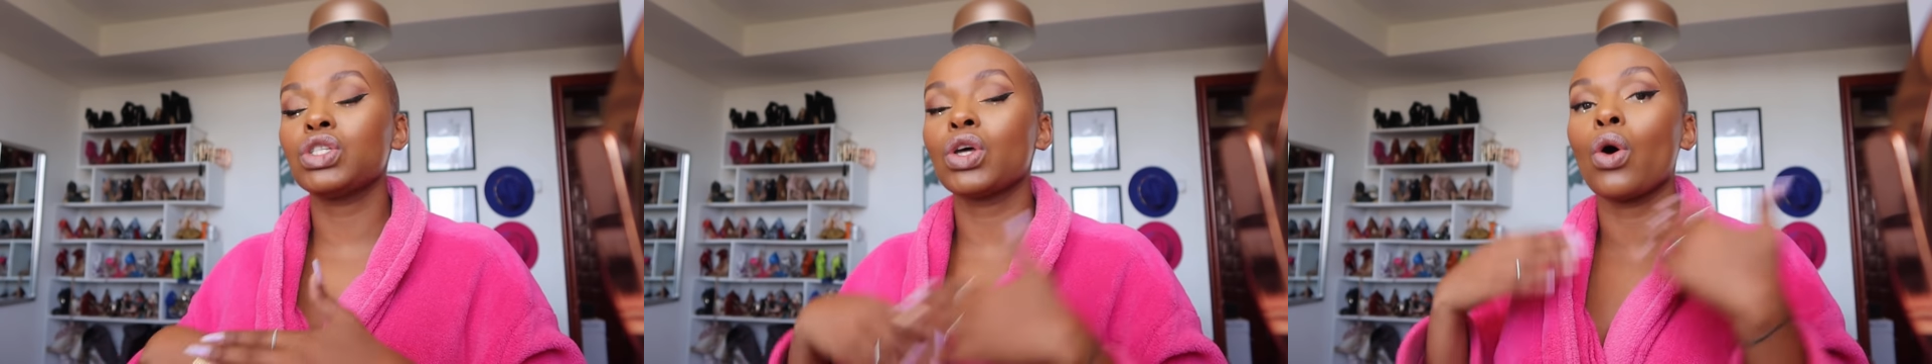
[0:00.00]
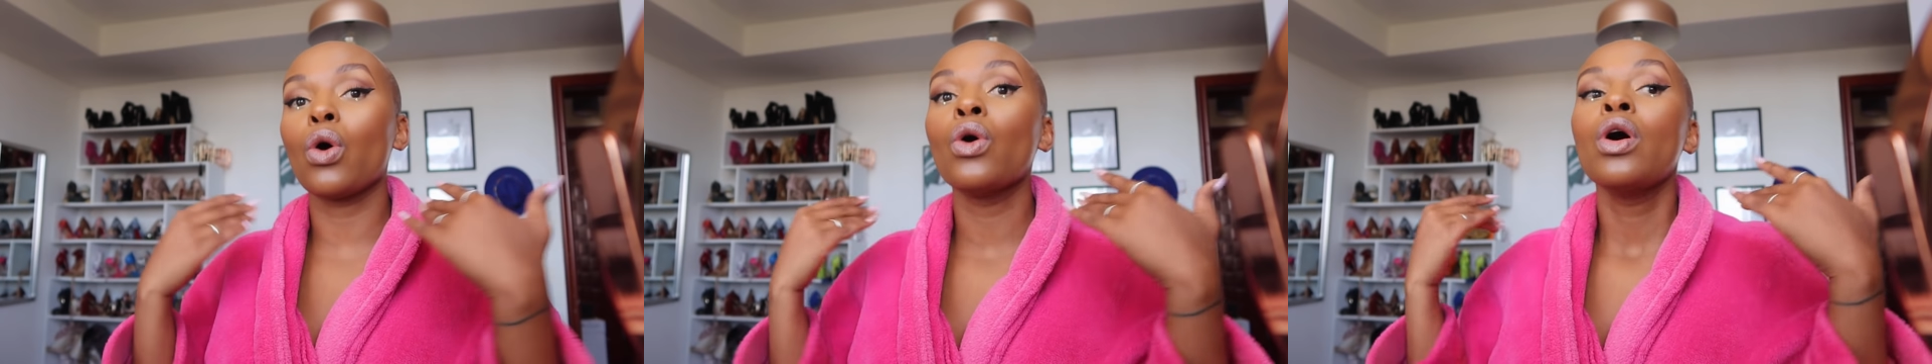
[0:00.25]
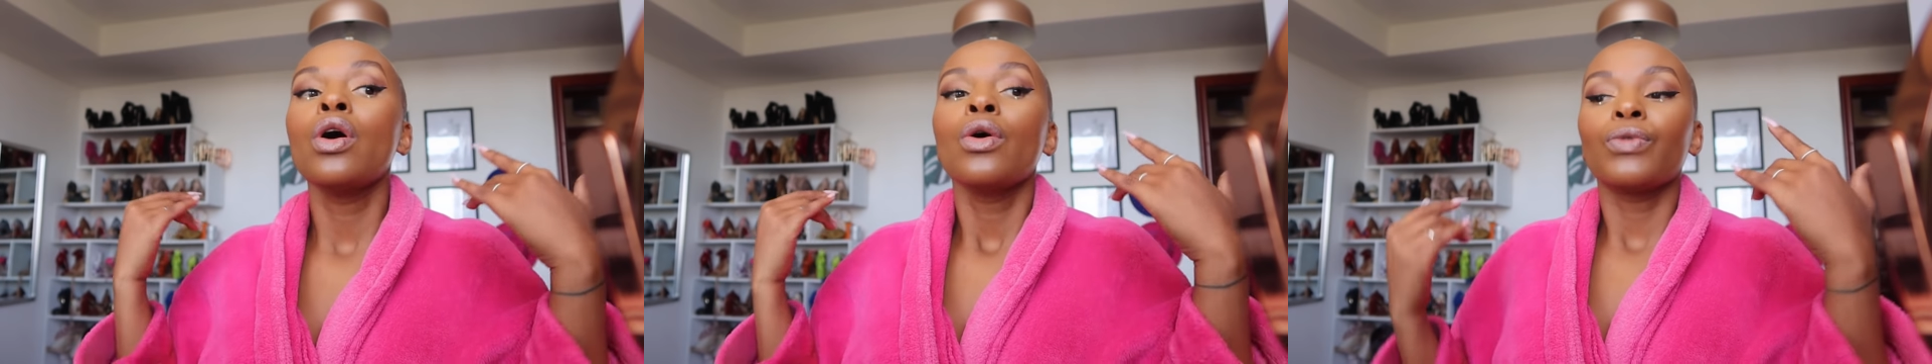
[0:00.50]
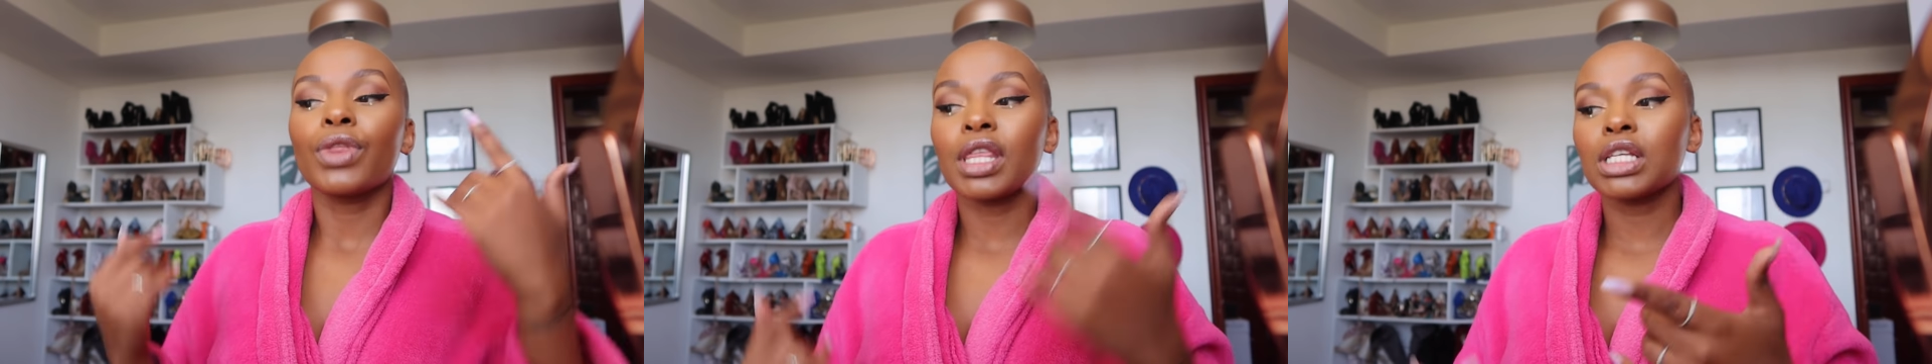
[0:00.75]
So
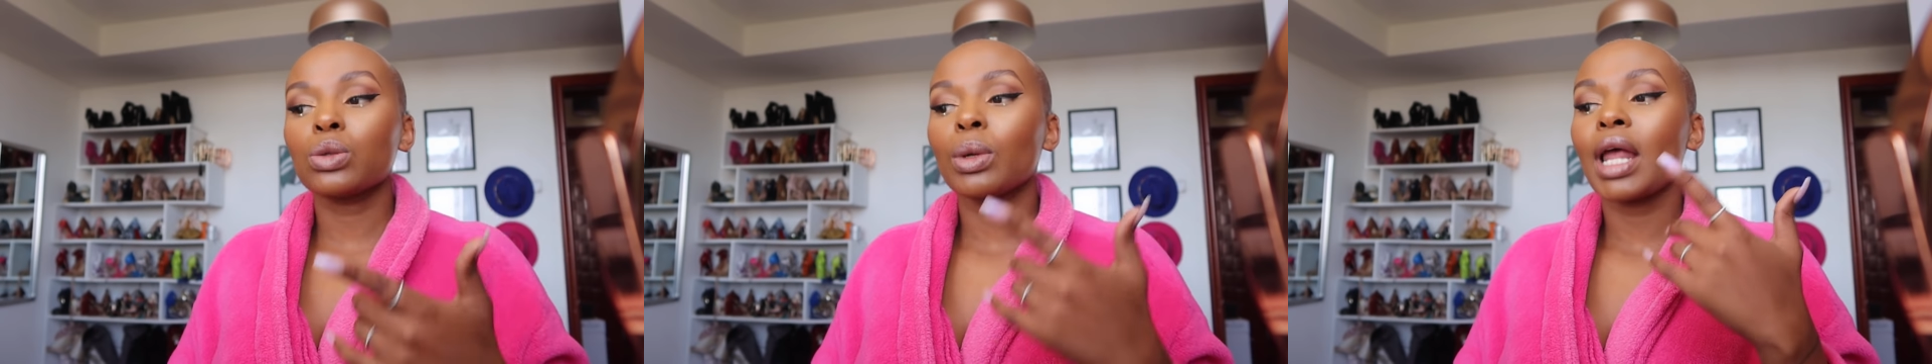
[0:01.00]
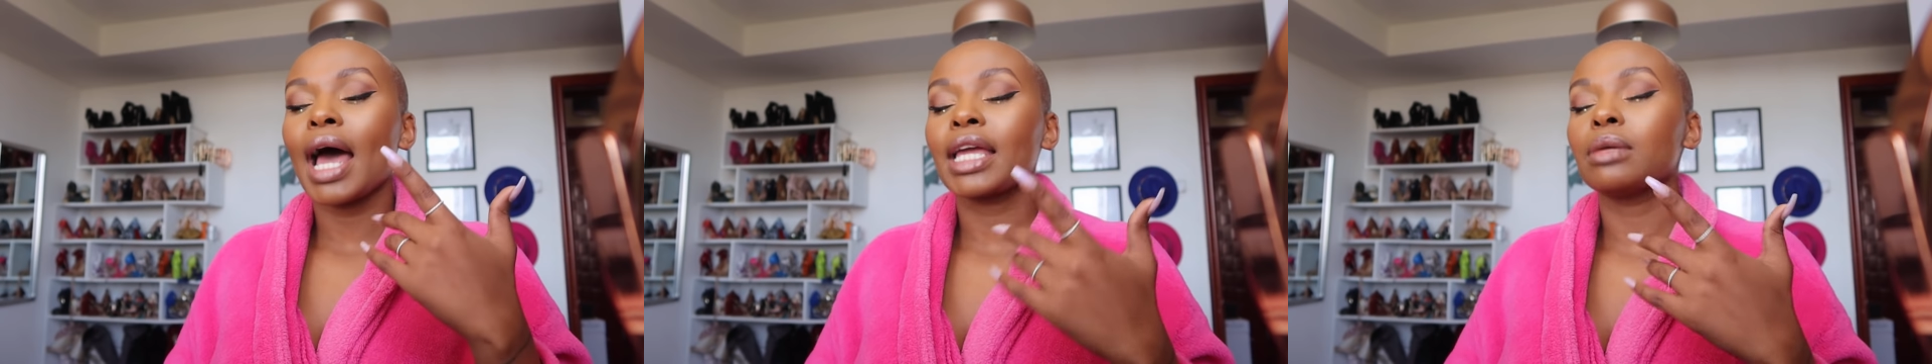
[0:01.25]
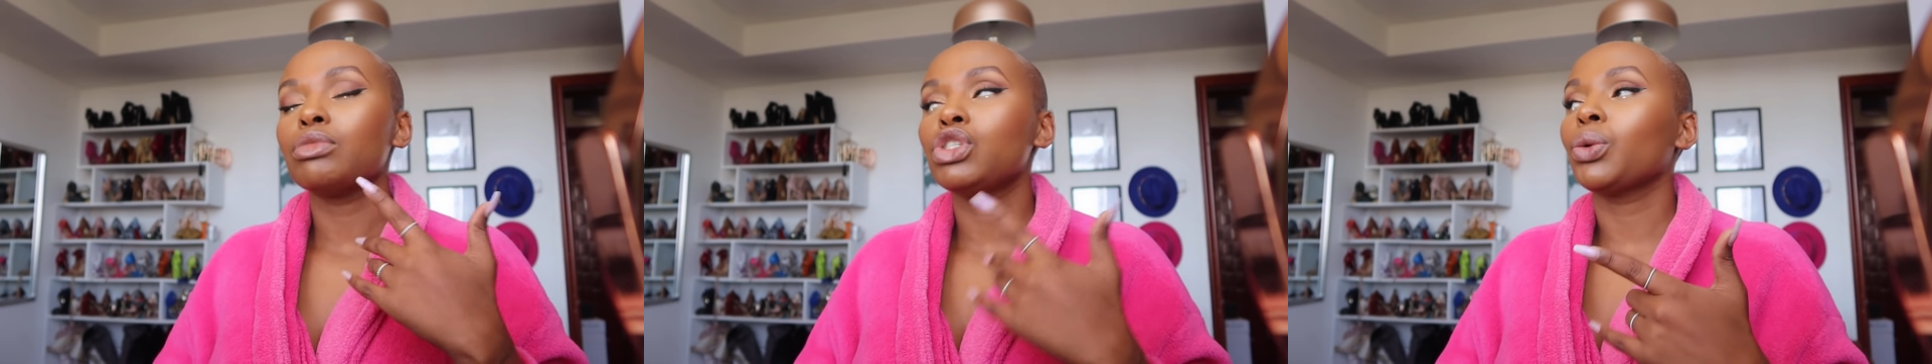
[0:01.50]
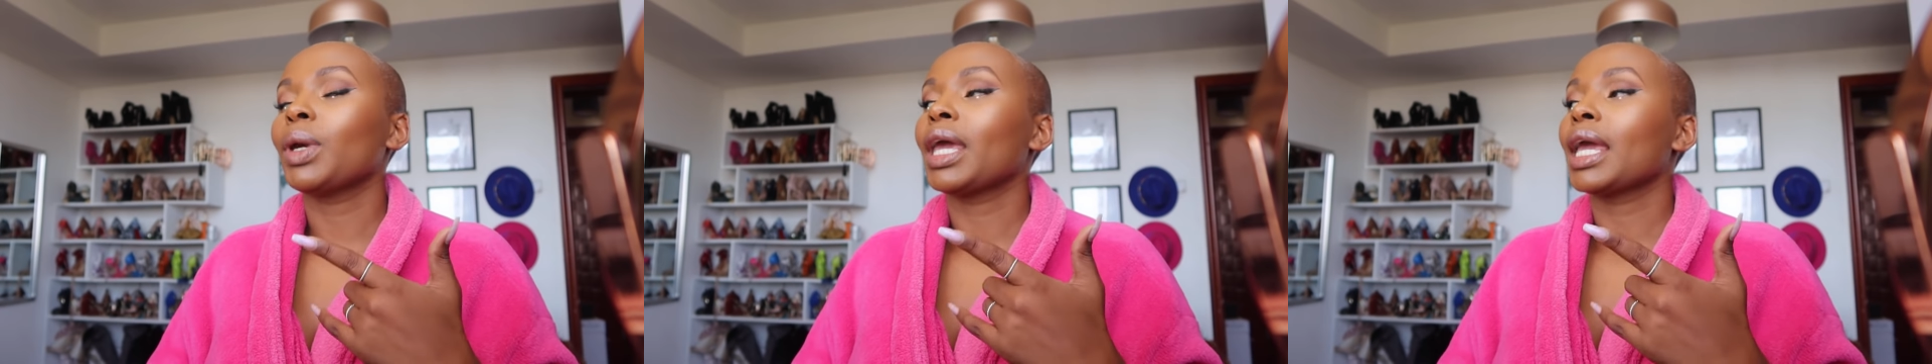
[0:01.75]
for this one, I am
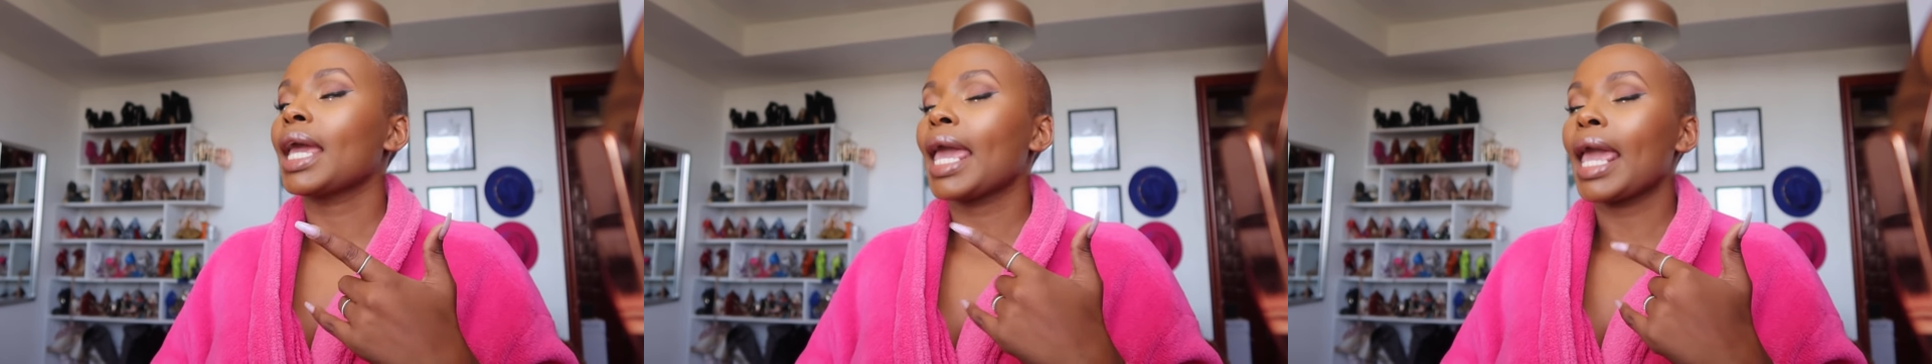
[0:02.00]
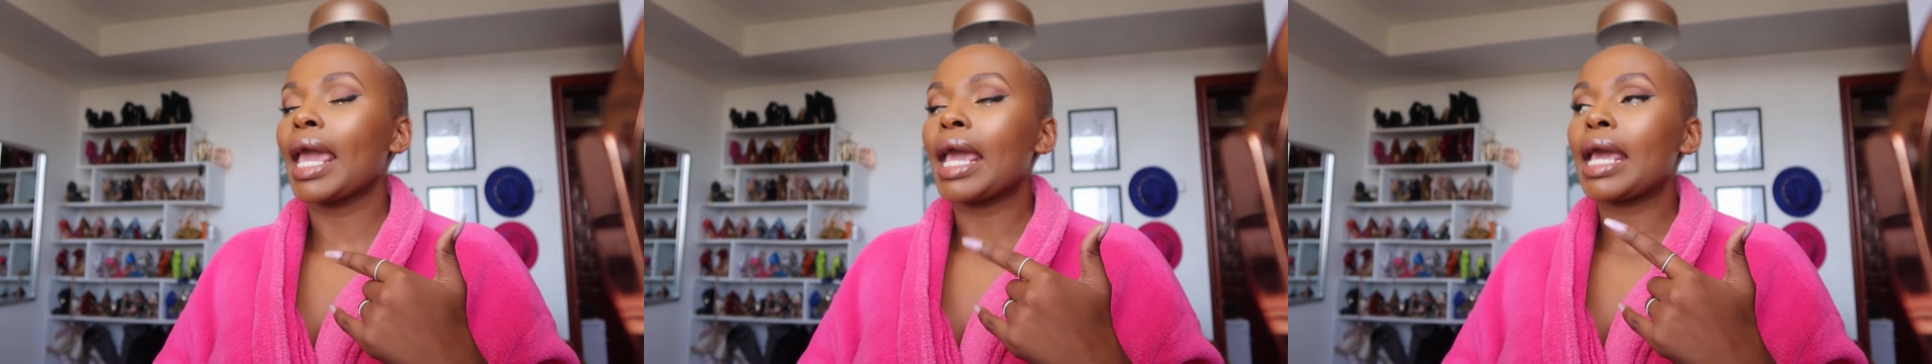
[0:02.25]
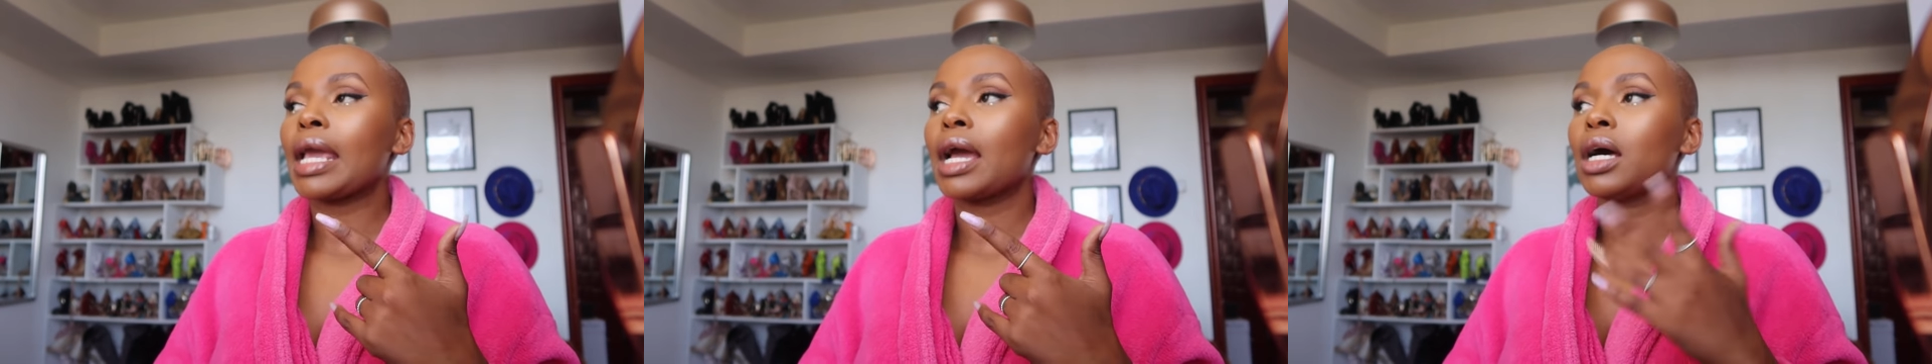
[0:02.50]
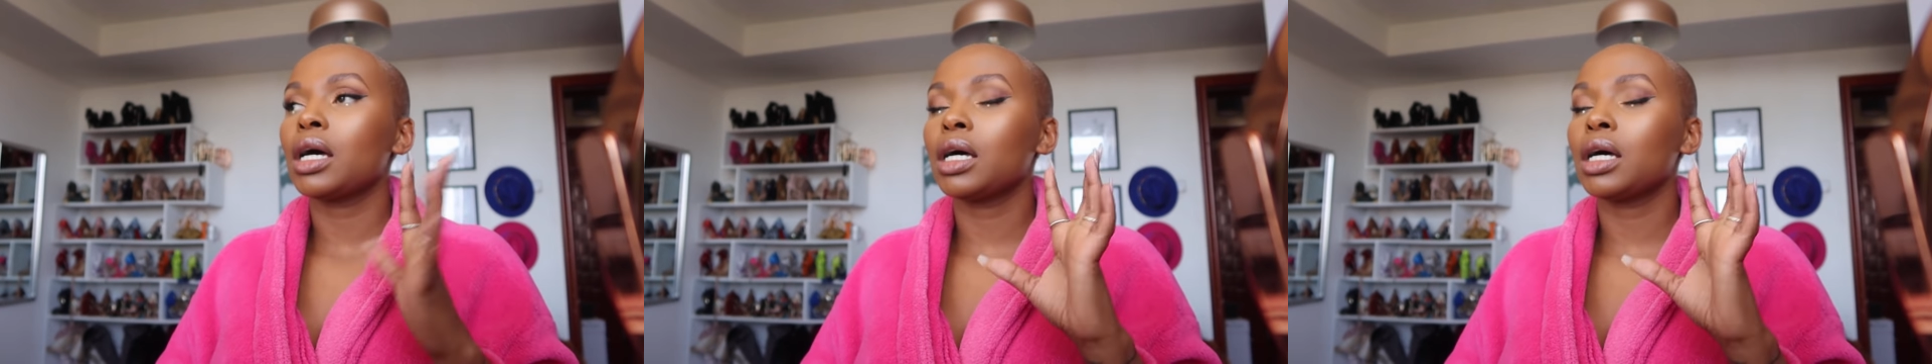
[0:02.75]
doing a